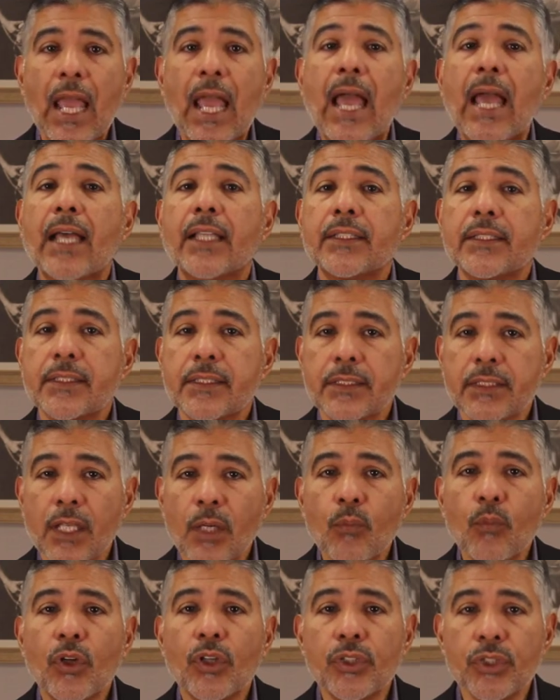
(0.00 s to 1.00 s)
and
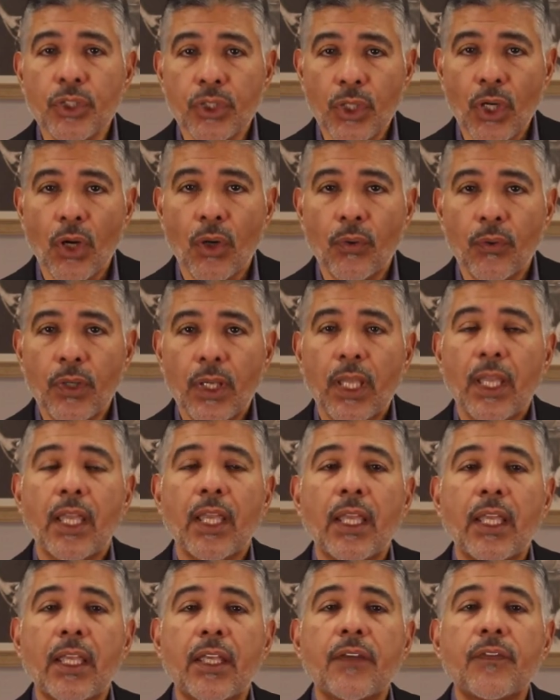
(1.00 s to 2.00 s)
somewhere to go
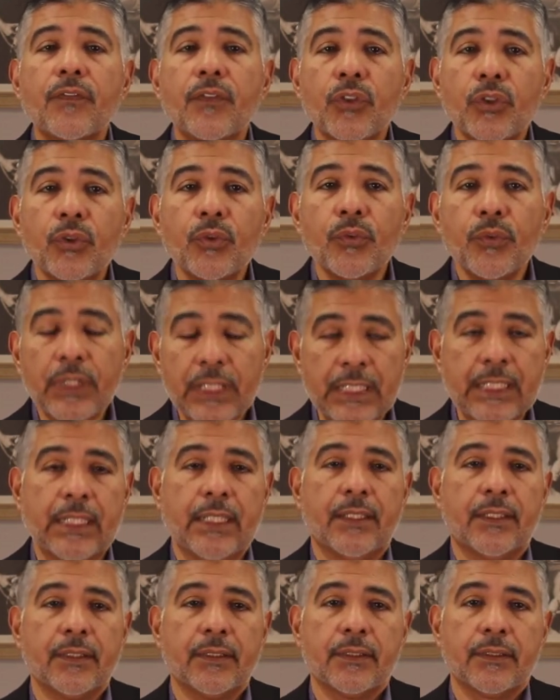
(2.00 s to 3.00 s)
if you need it.